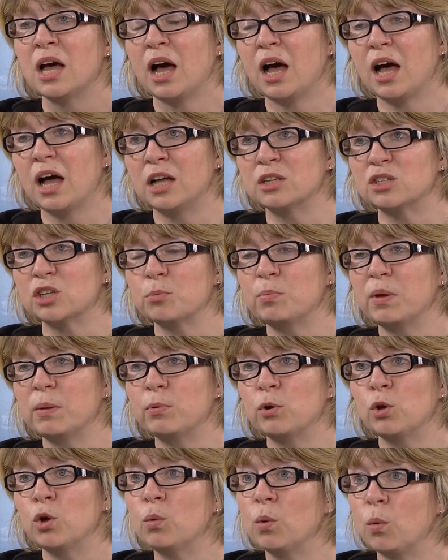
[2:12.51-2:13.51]
And so
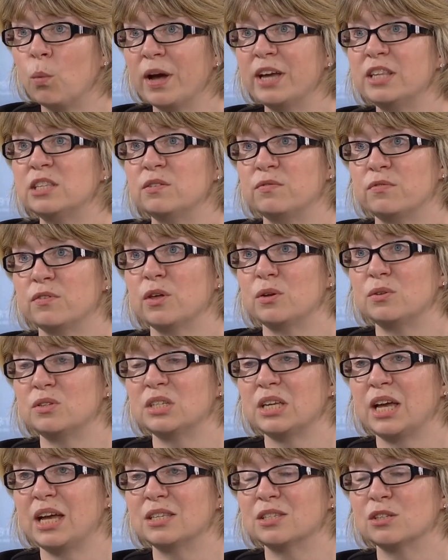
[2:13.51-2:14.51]
people who were waiting for those
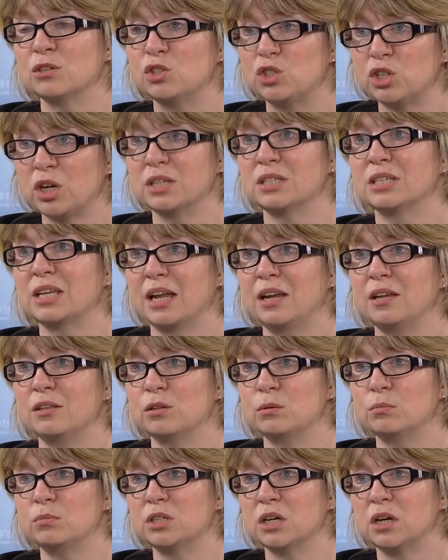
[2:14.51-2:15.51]
tests are just getting
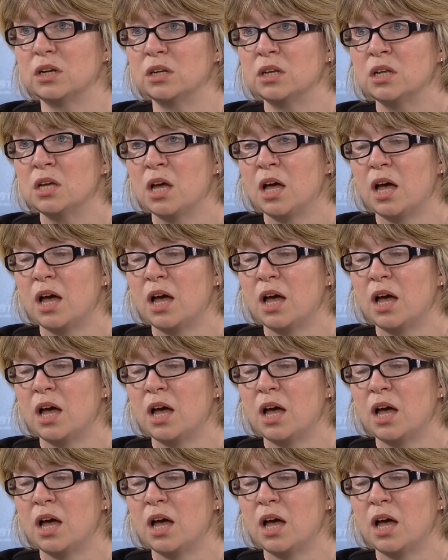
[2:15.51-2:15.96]
them done